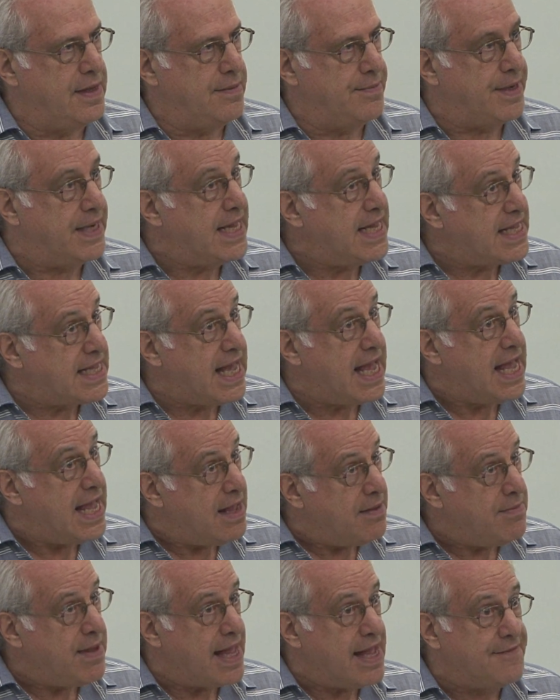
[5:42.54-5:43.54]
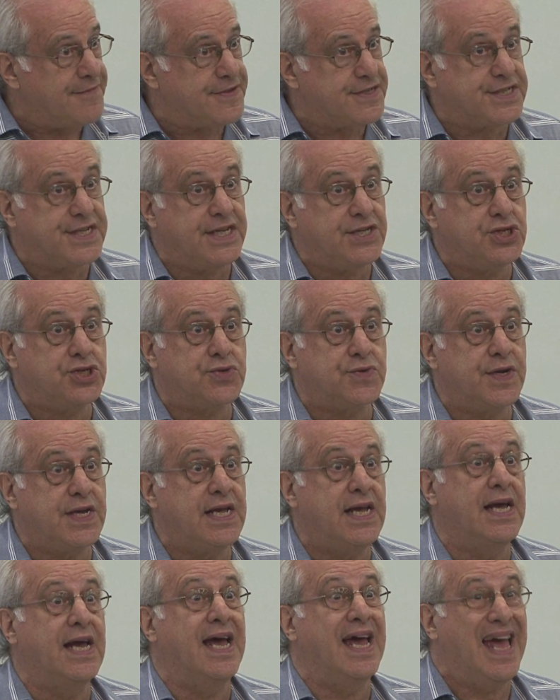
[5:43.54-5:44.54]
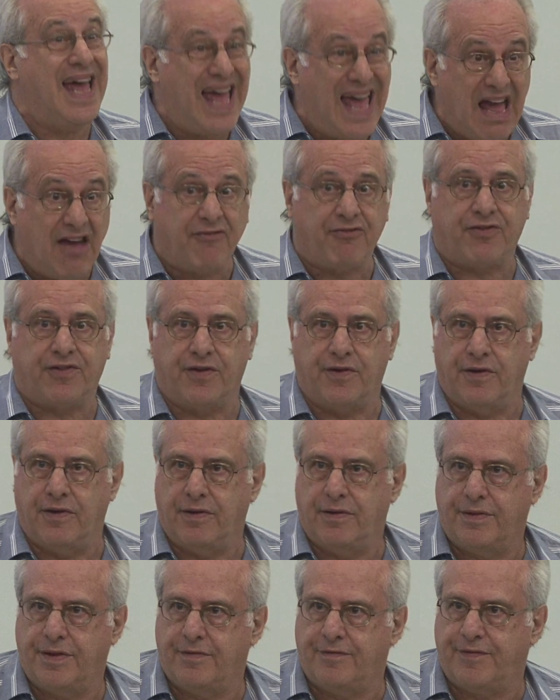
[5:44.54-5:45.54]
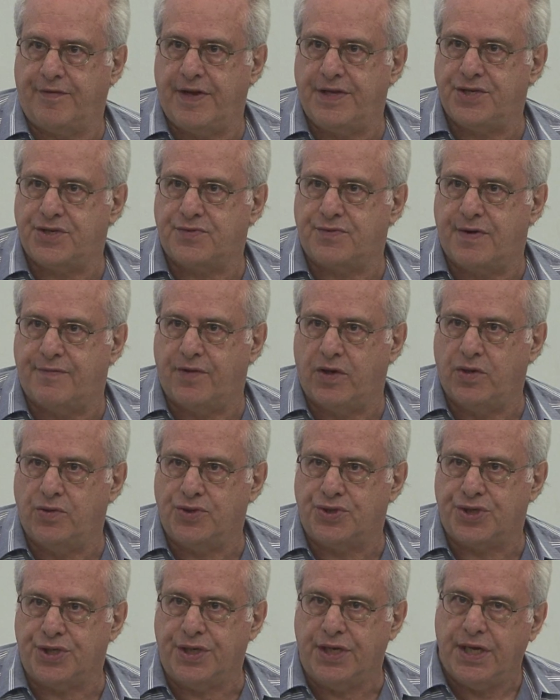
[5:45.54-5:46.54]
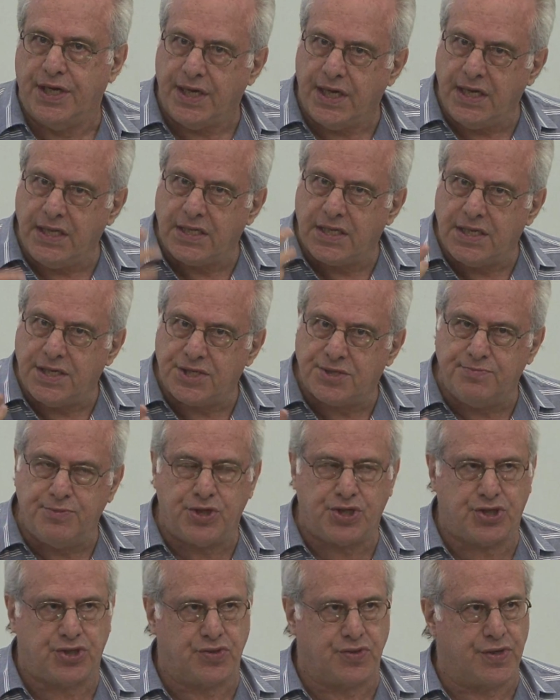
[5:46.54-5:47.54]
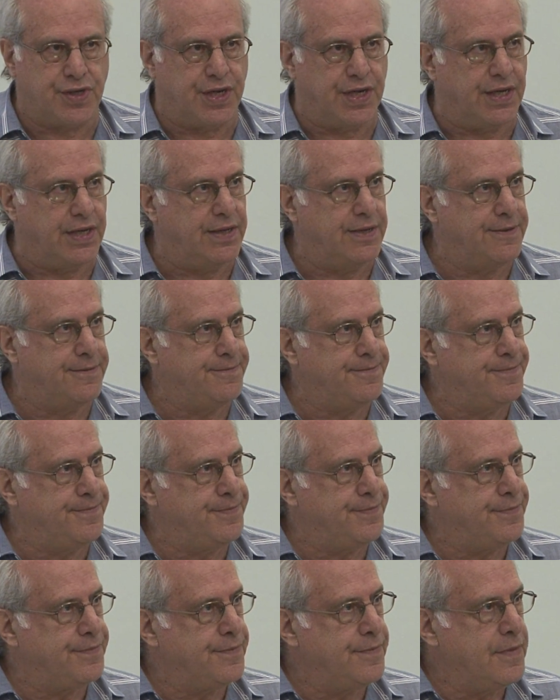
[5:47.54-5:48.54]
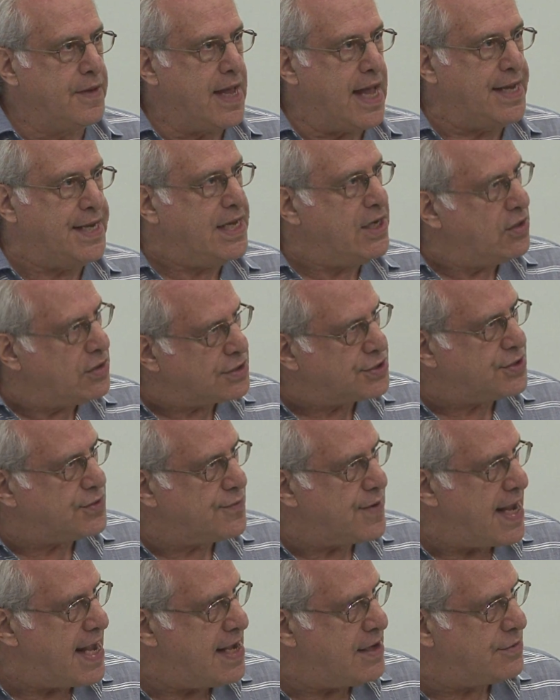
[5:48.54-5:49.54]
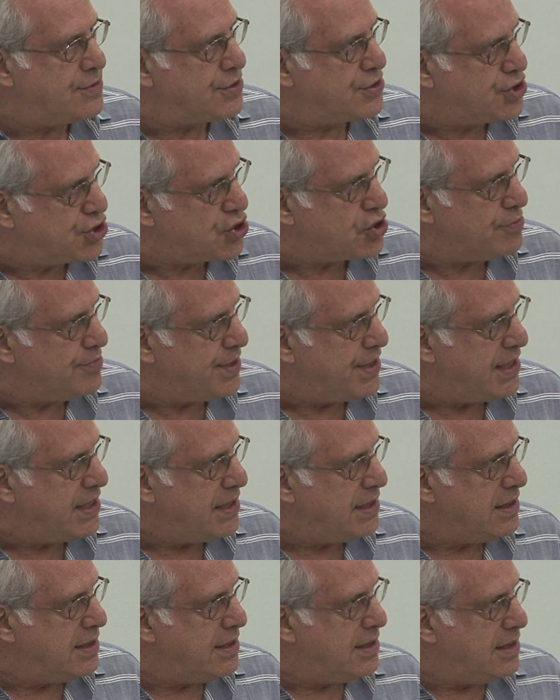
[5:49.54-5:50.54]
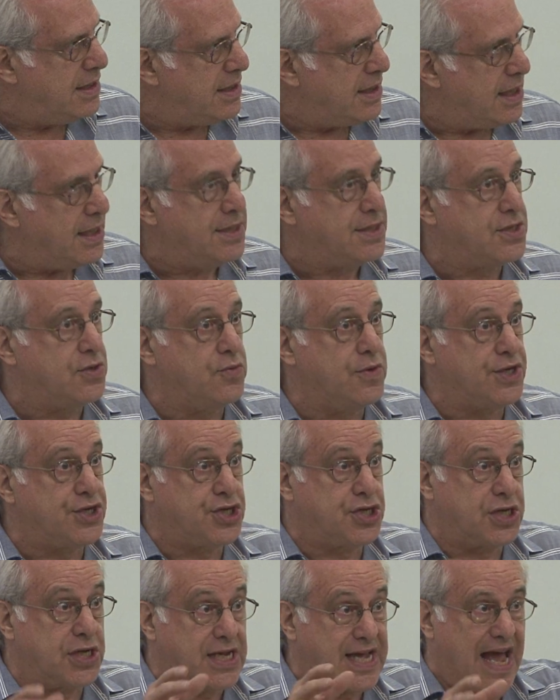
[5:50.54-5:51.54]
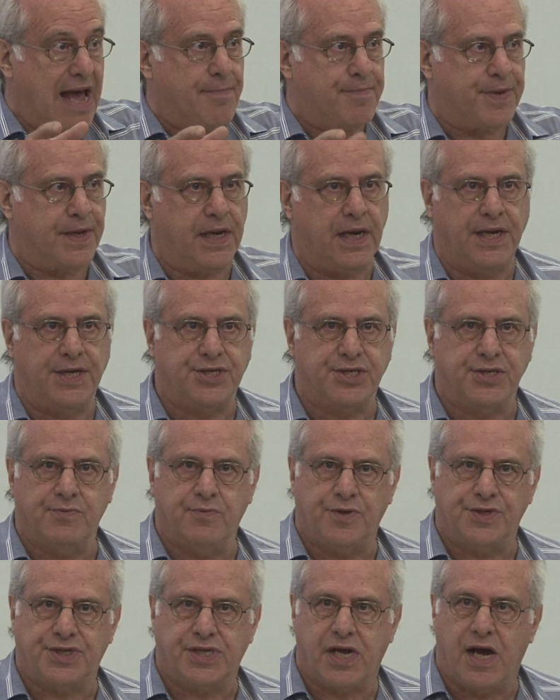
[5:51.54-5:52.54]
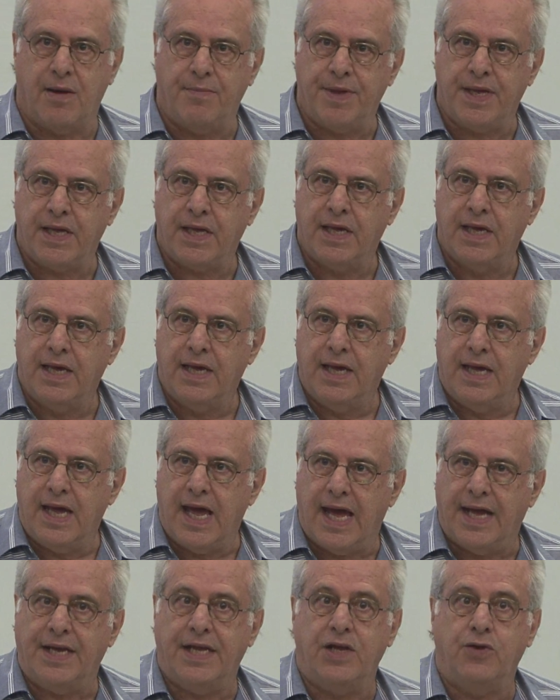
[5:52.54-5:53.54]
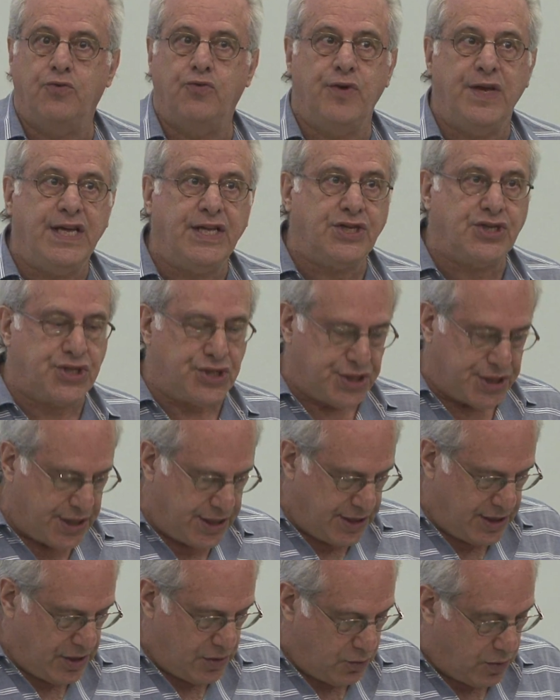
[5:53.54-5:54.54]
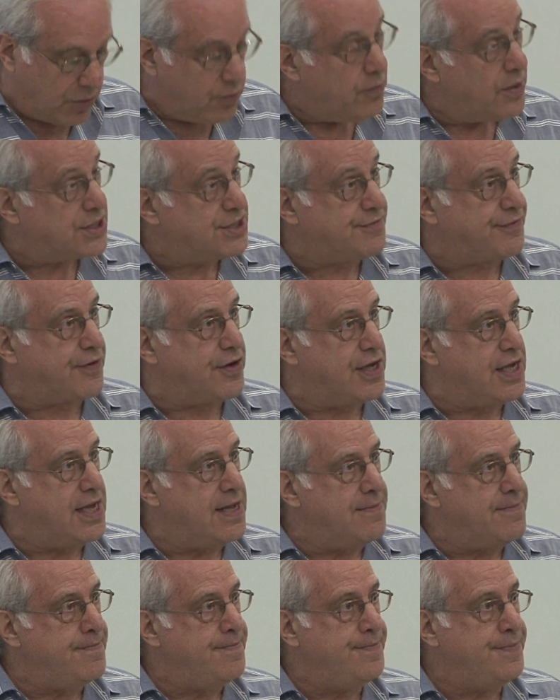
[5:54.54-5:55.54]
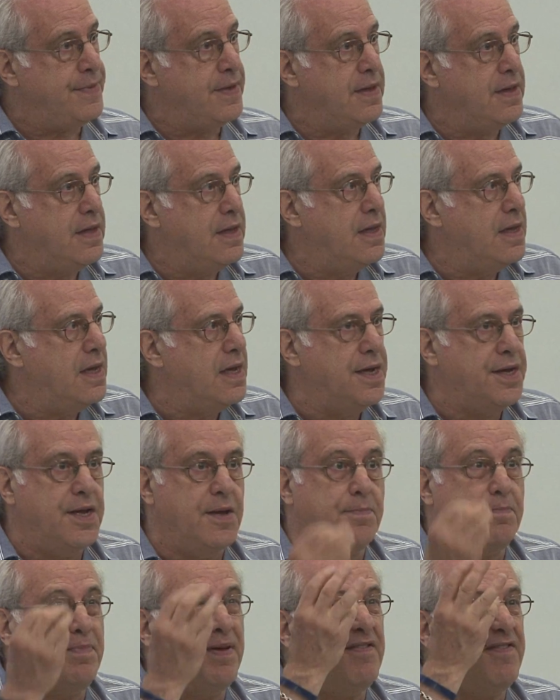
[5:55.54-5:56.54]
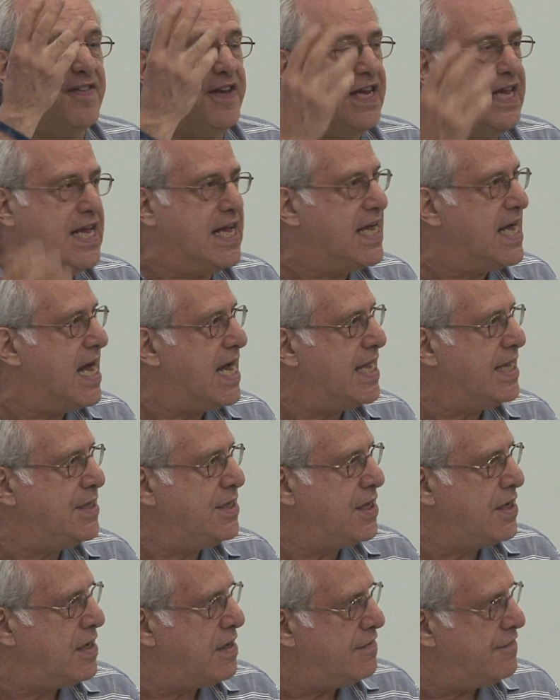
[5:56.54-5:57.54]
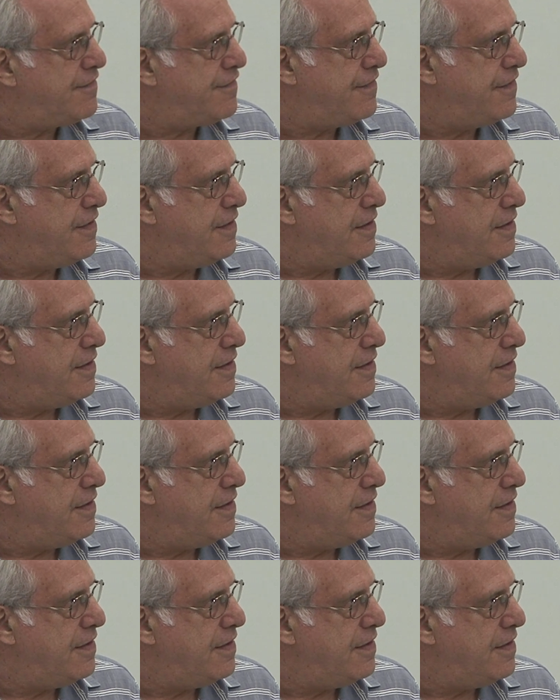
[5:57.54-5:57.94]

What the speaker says: But he came half a century after the French Revolution into his maturity. And he looked around Germany, into which capitalism was coming, and he reached what was for him an epiphany kind of